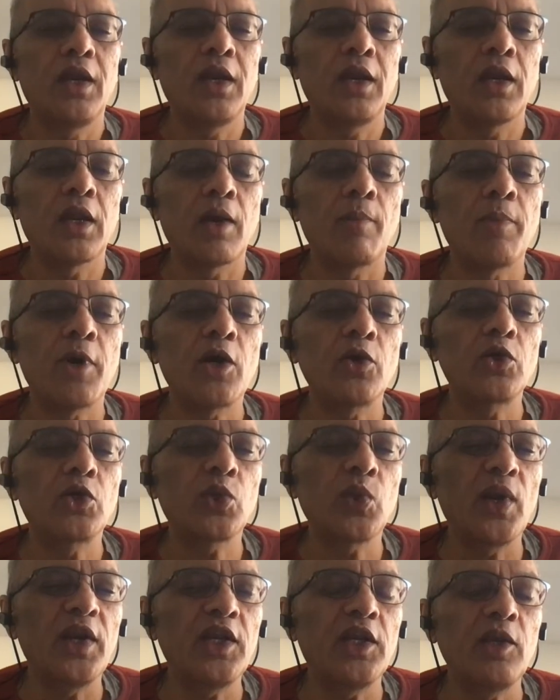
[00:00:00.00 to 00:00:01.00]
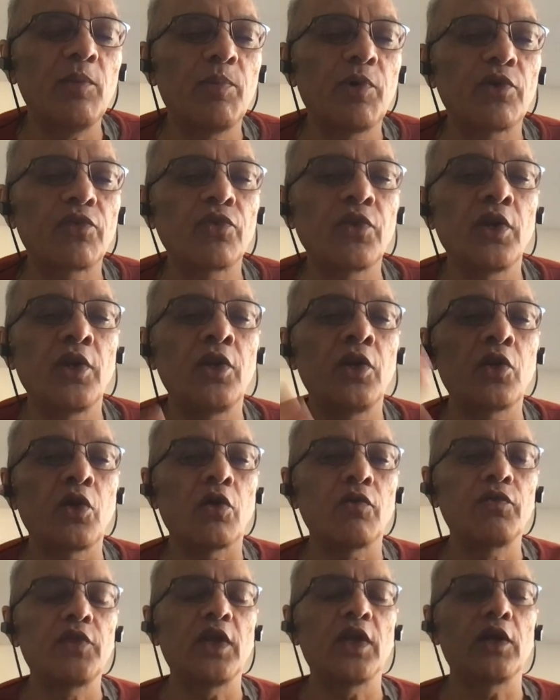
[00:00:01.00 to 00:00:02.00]
about 20%
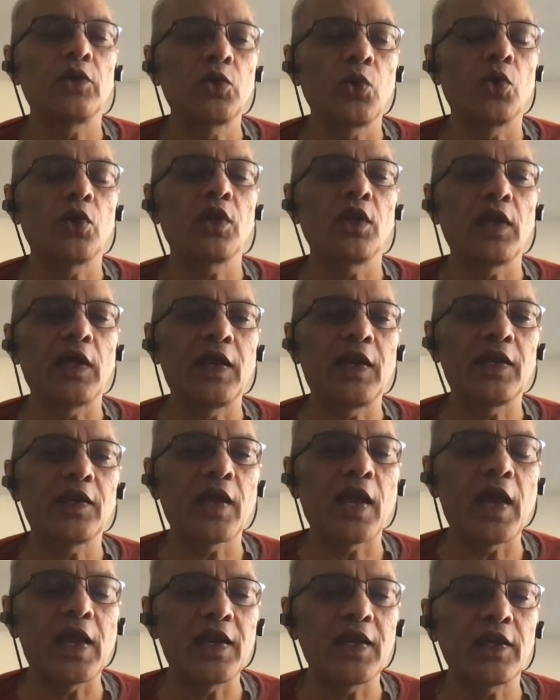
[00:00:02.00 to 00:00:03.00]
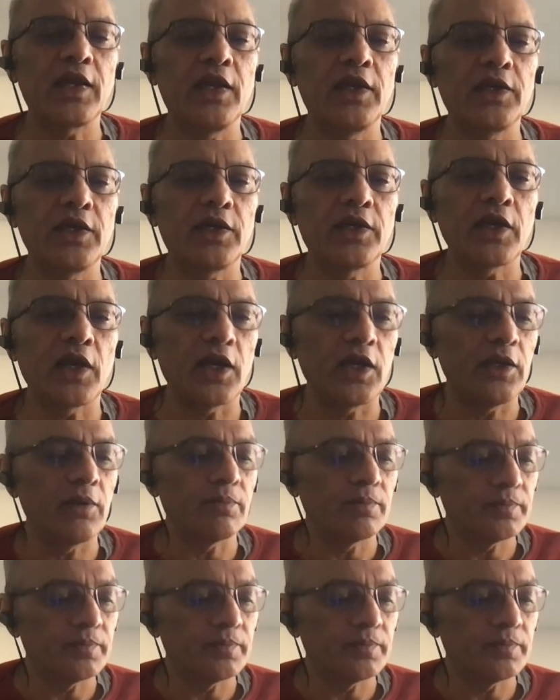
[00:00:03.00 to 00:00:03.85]
of the total allocated time.